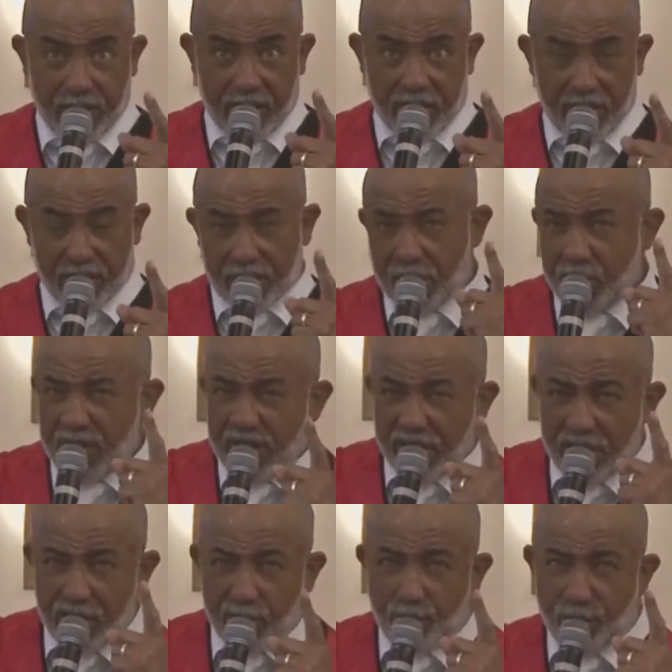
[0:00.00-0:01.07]
And so
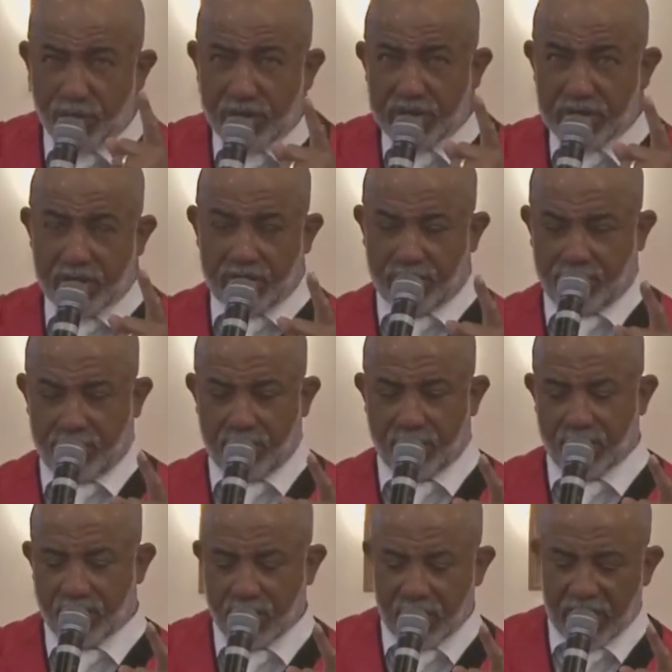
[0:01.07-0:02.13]
in the prison,
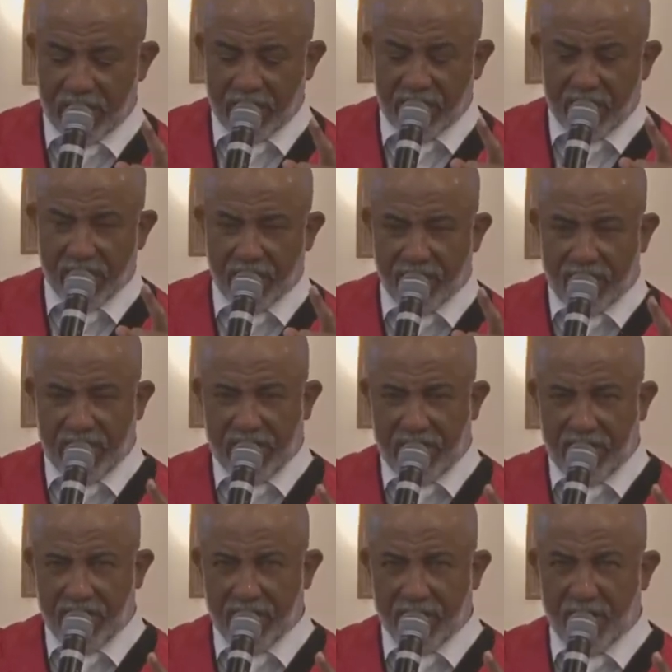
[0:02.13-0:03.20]

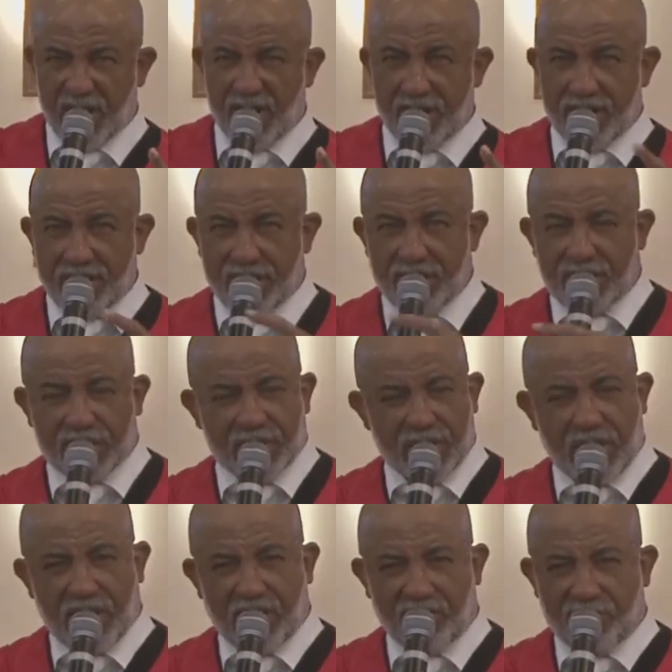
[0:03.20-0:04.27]
the
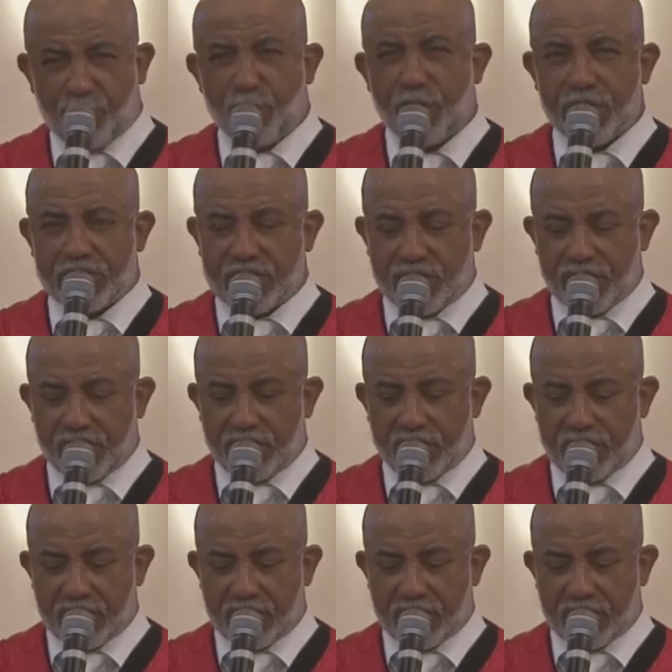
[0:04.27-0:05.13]
unsaved prisoners